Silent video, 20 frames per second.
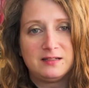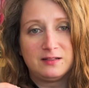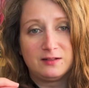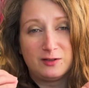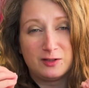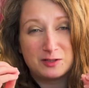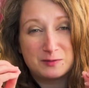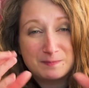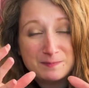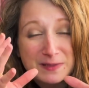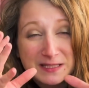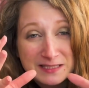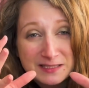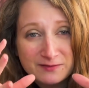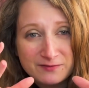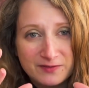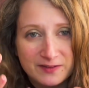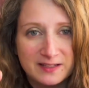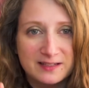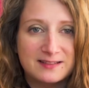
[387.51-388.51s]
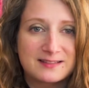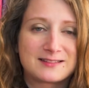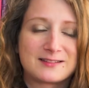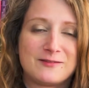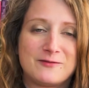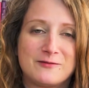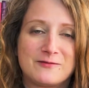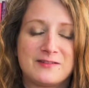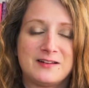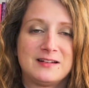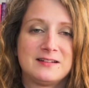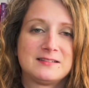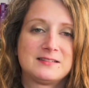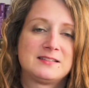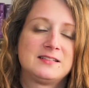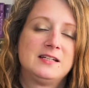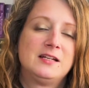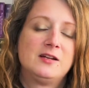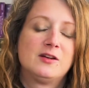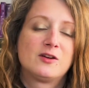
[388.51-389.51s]
the specifics of that,
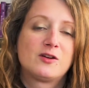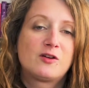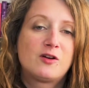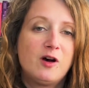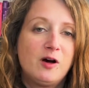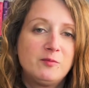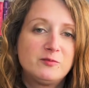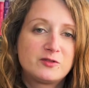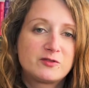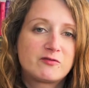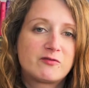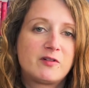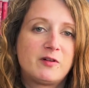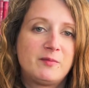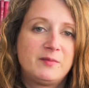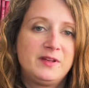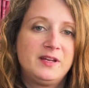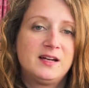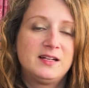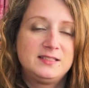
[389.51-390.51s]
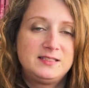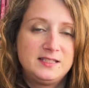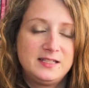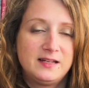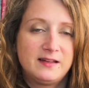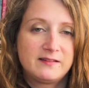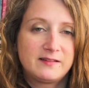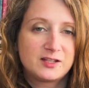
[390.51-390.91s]
comes from the idea